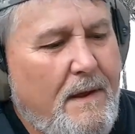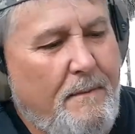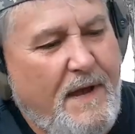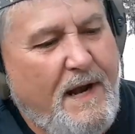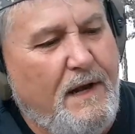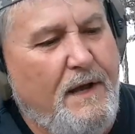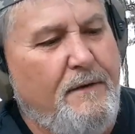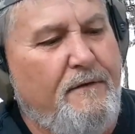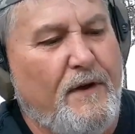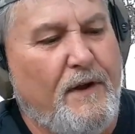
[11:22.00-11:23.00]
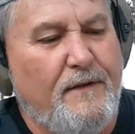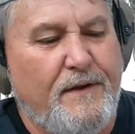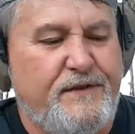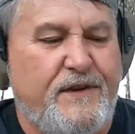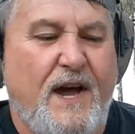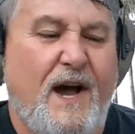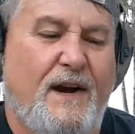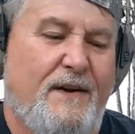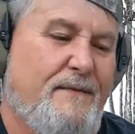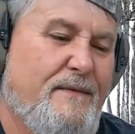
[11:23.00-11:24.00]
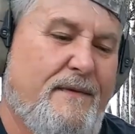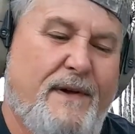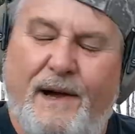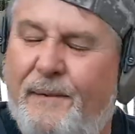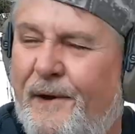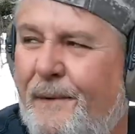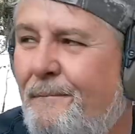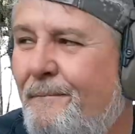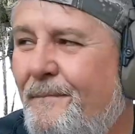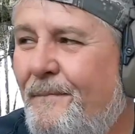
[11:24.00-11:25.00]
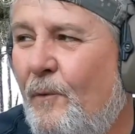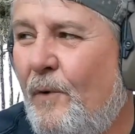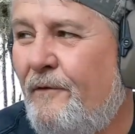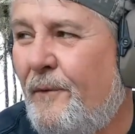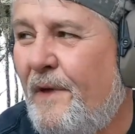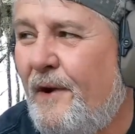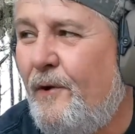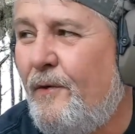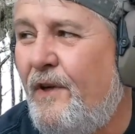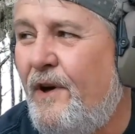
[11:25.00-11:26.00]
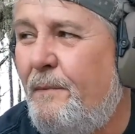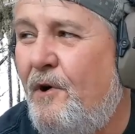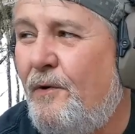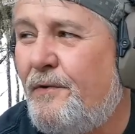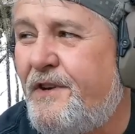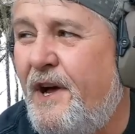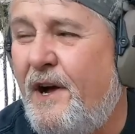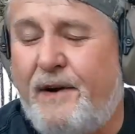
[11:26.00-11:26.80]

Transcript: Man, I love the feel of this stock. I mean, away from that old thumb hole stock.